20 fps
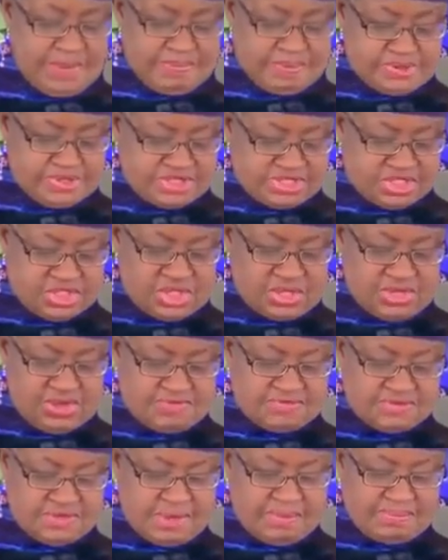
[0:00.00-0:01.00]
to our position
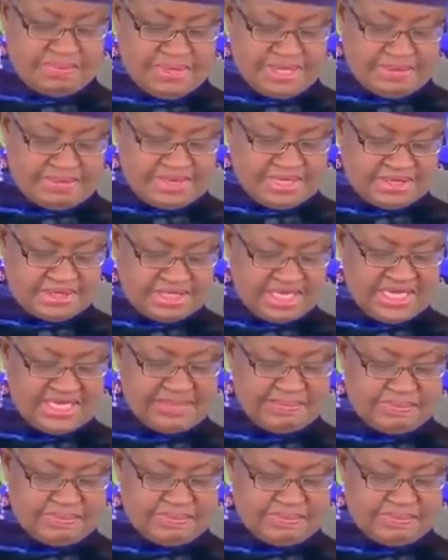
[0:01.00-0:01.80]
of non-payment and